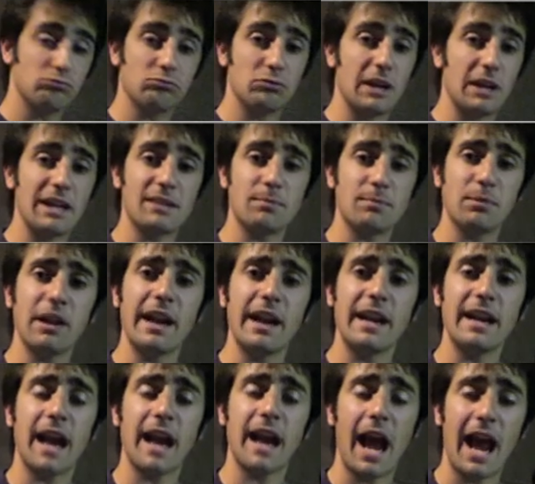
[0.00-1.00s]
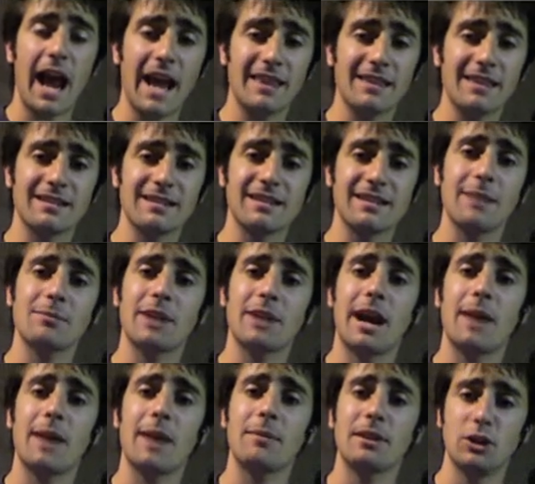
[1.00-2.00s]
is played at the same
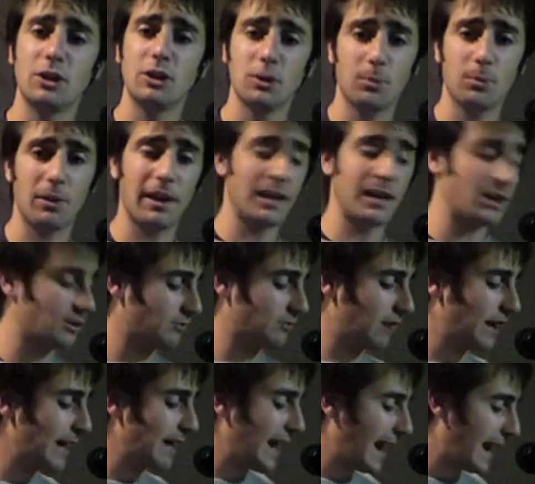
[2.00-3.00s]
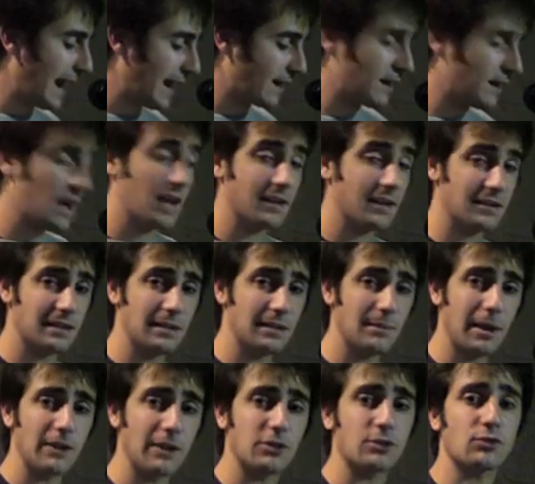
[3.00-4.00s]
time that you're playing your right hand C
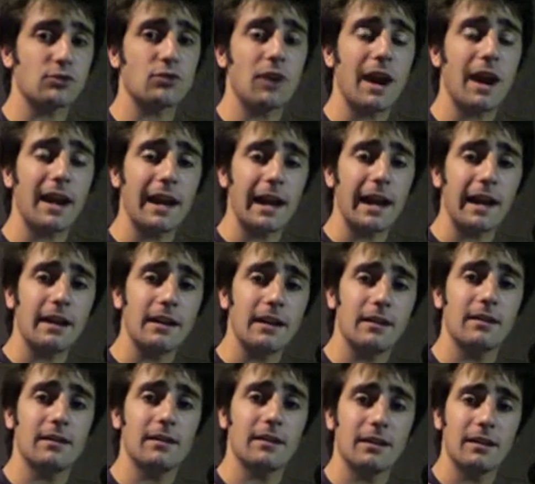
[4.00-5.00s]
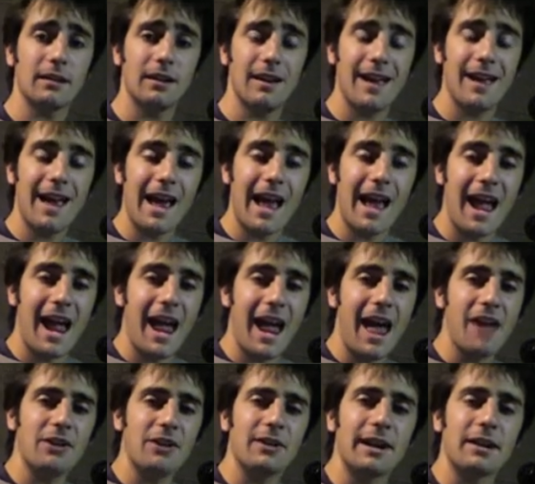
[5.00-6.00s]
major triad,
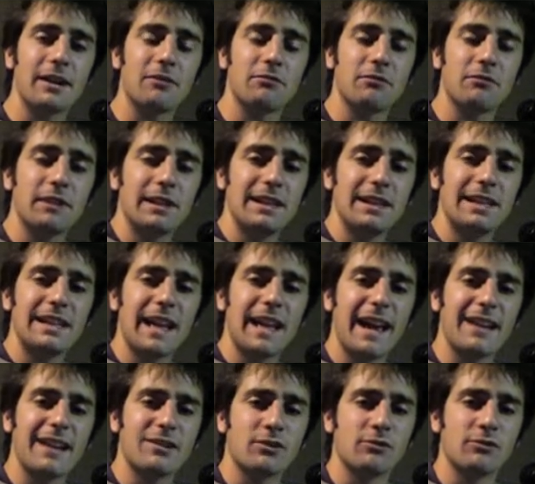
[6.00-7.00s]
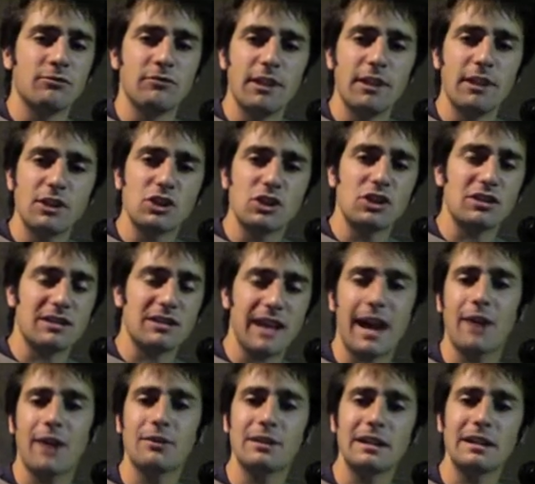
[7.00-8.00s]
and you get a really nice, rich
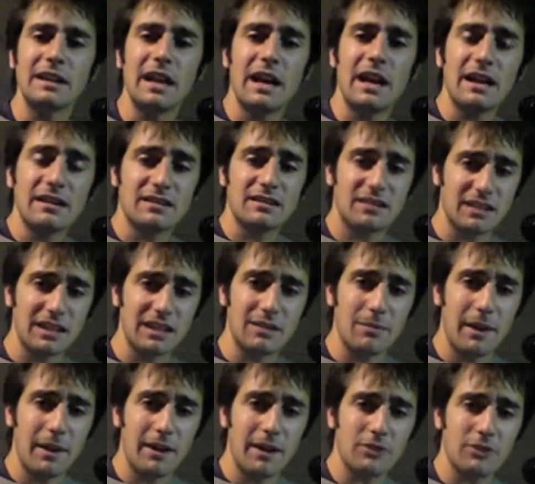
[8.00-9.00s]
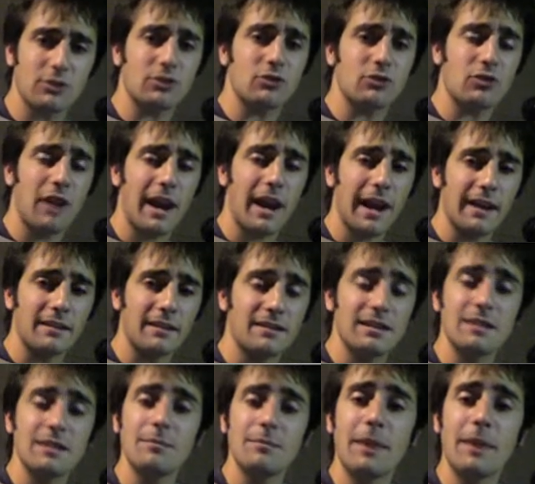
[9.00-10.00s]
sounding C major triad,
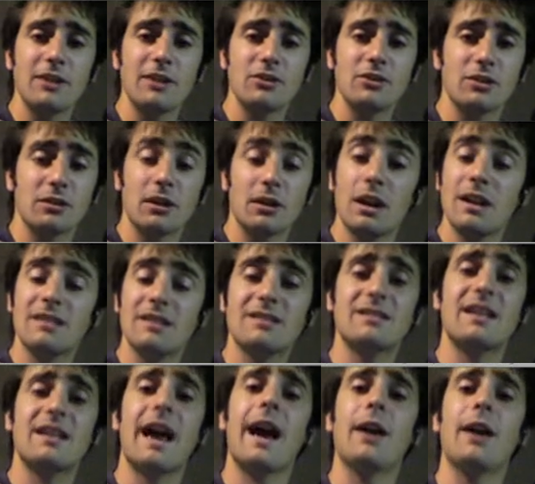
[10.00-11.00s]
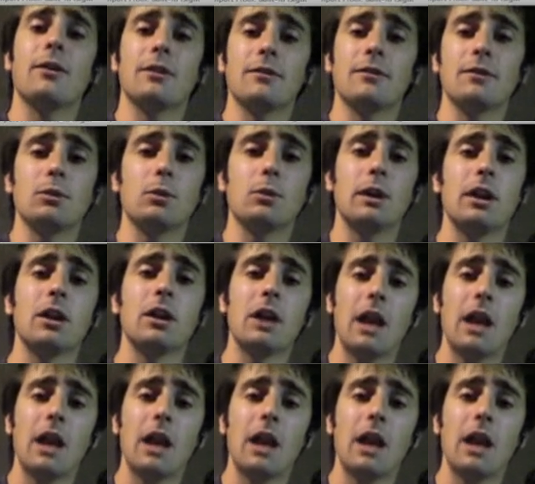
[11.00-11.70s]
C major sound, if you will,